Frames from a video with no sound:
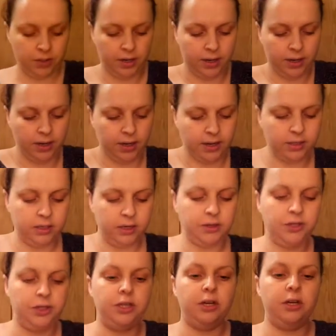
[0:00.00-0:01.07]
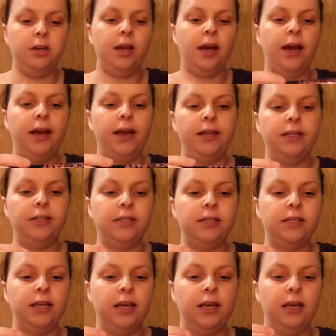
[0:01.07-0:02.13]
hand lotion, and
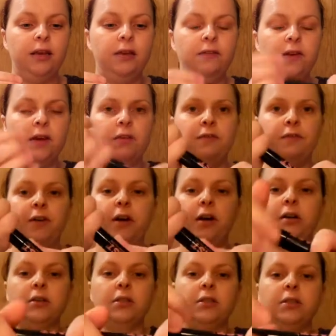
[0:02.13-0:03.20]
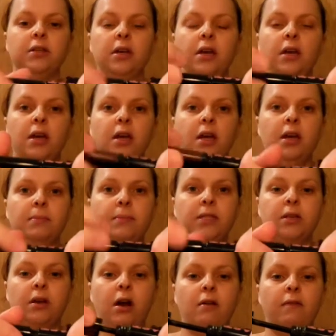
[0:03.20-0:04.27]
the Thick and Fast
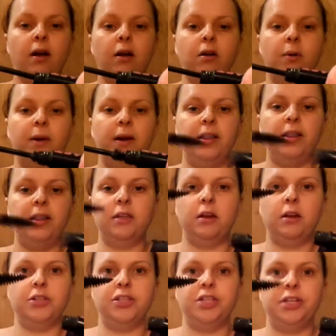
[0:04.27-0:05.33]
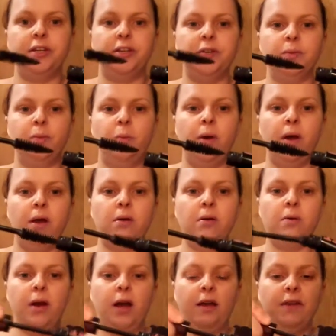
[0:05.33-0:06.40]
mascara. I got one of these last year as
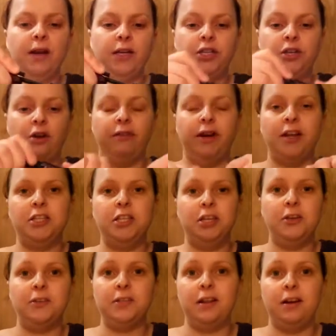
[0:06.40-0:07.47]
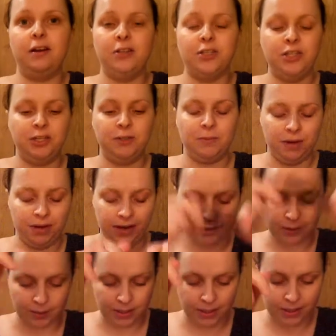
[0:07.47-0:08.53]
well. I haven't actually got around to using the last year's one
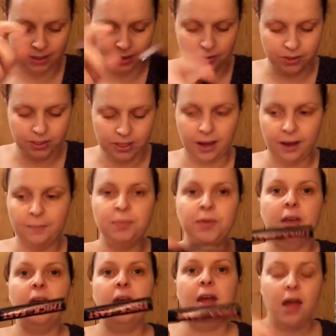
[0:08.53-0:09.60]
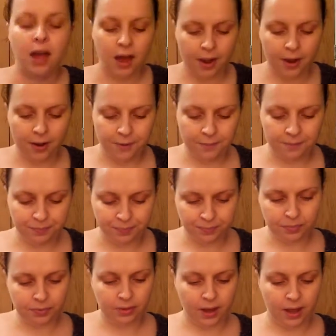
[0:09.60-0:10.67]
yet, so I need to get onto that.
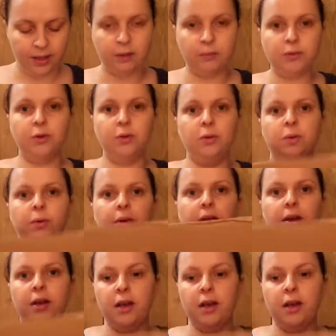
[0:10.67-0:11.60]
And that was all